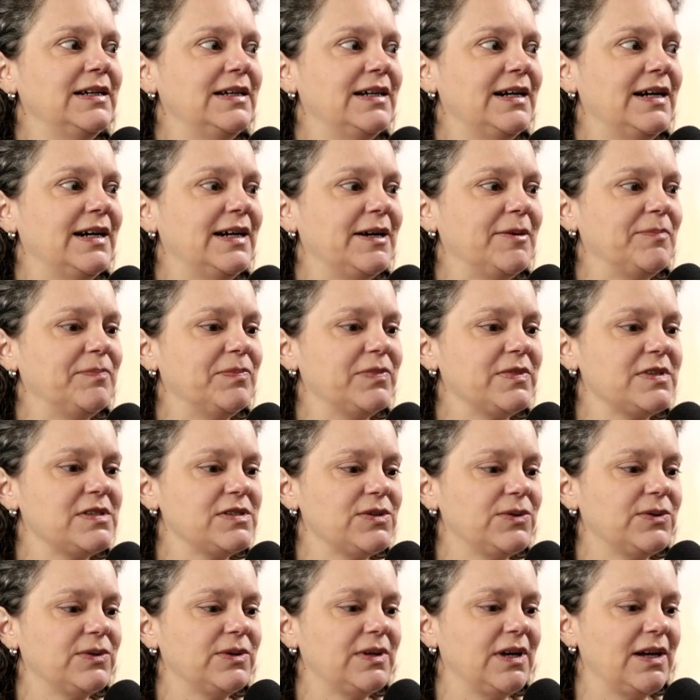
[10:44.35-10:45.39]
Um,
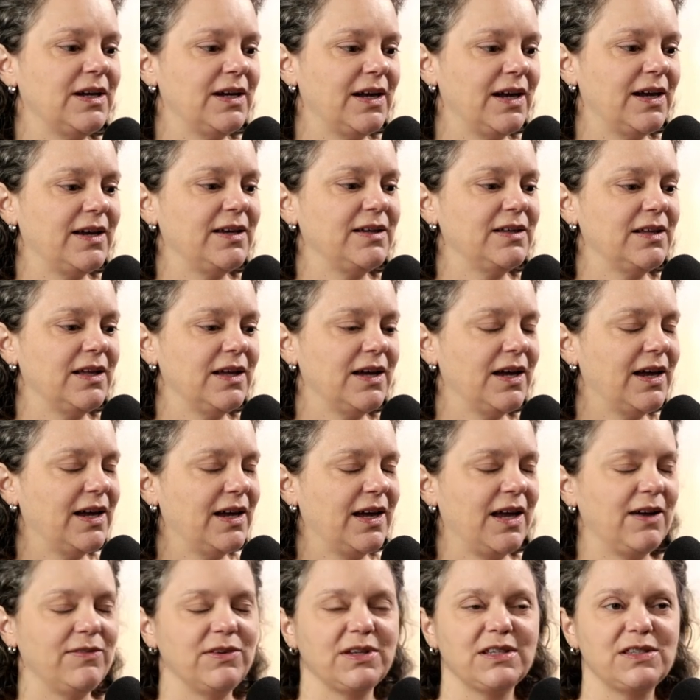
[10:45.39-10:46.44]
so I
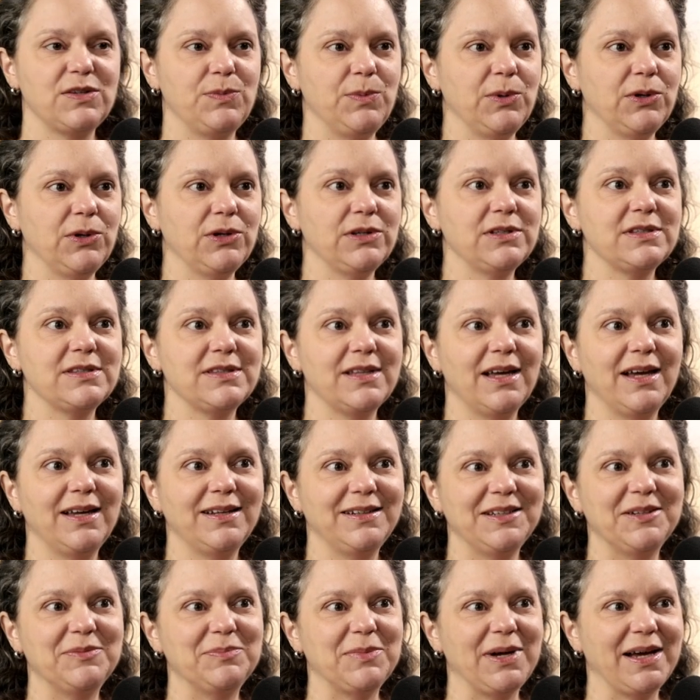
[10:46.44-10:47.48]
have experienced that
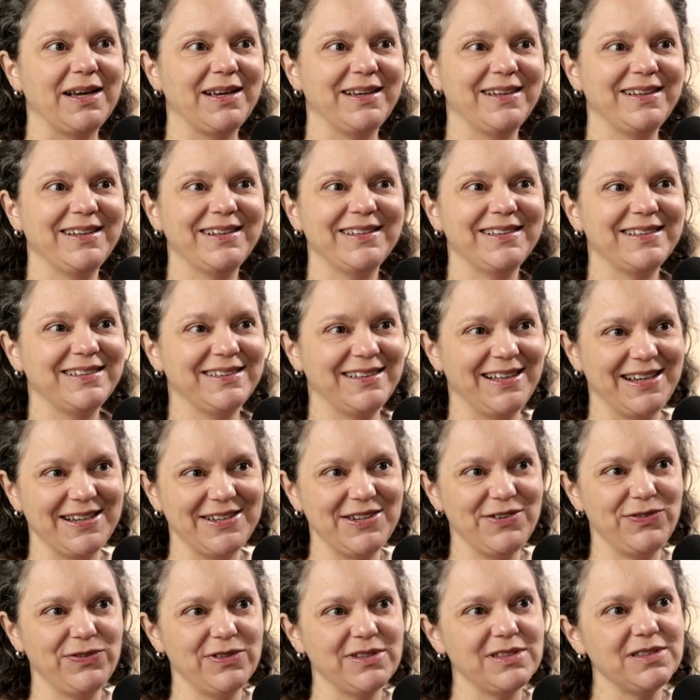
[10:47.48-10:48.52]
in my
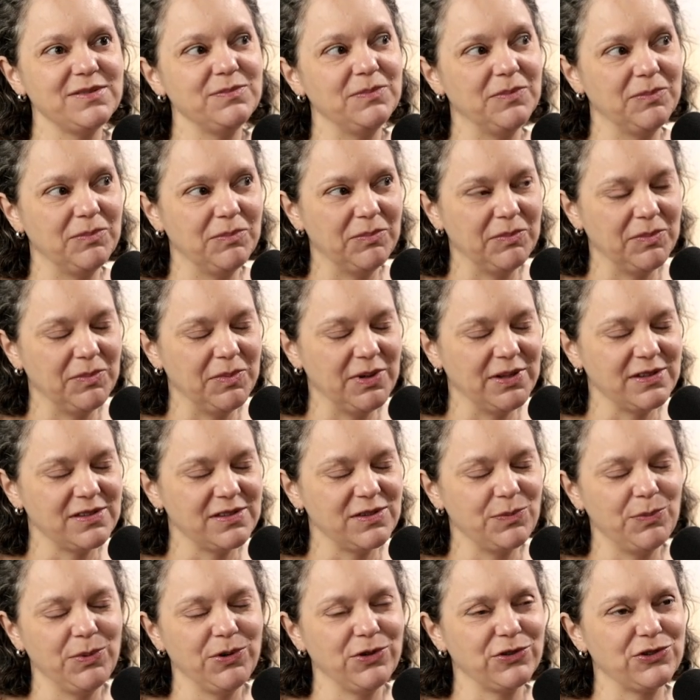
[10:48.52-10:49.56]
life and in
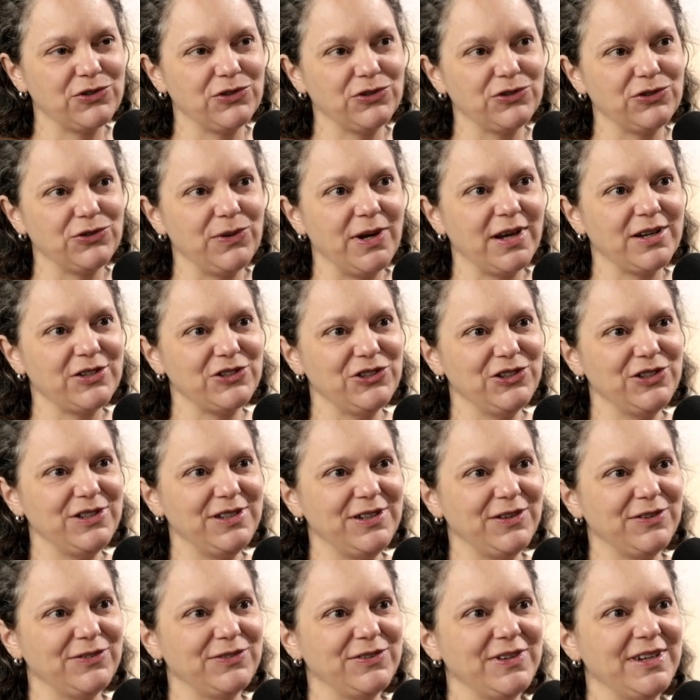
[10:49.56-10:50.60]
spiritual direction
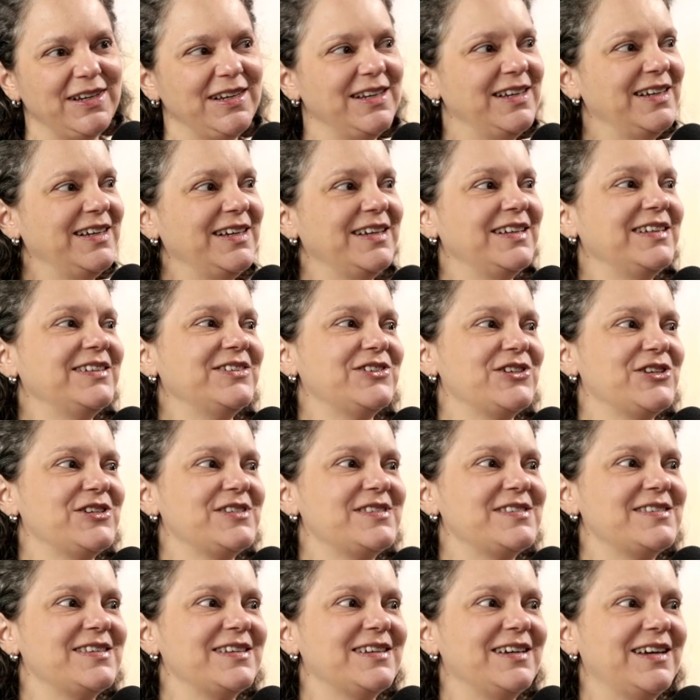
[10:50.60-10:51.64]
of
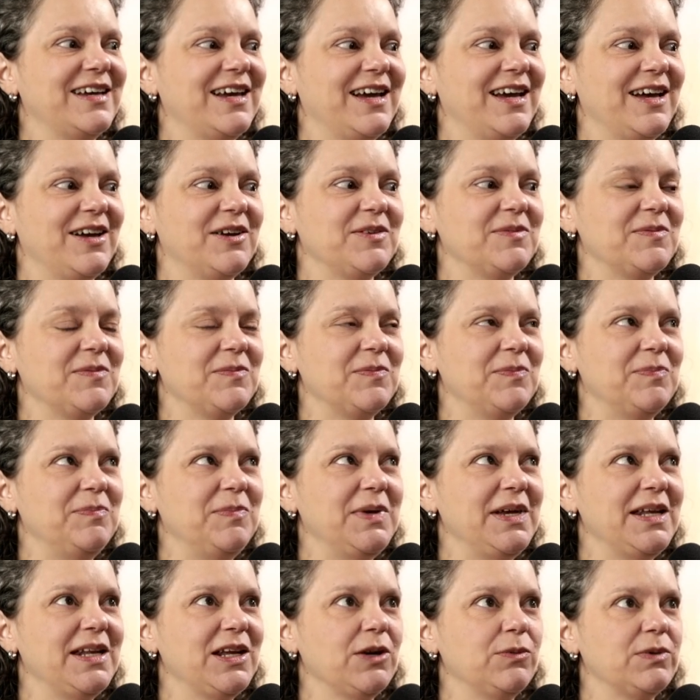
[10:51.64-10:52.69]
just uh,
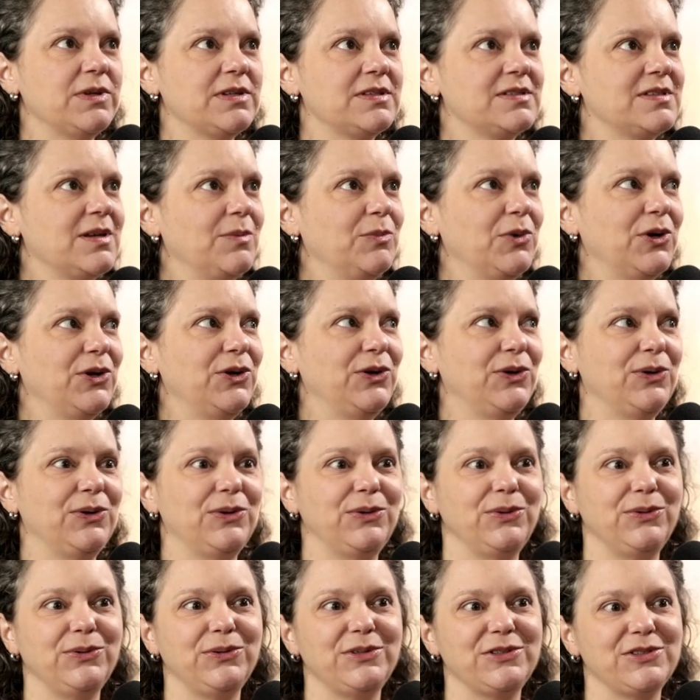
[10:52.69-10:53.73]
meeting with someone
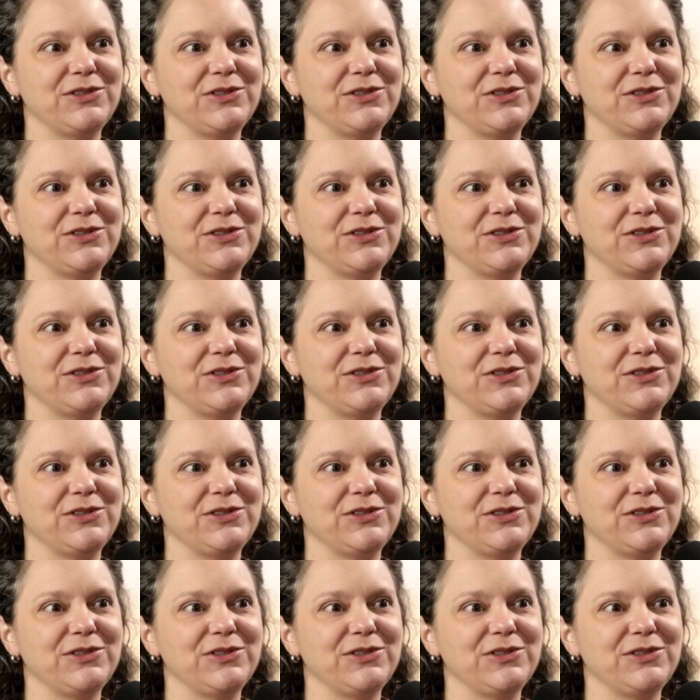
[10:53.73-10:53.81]
who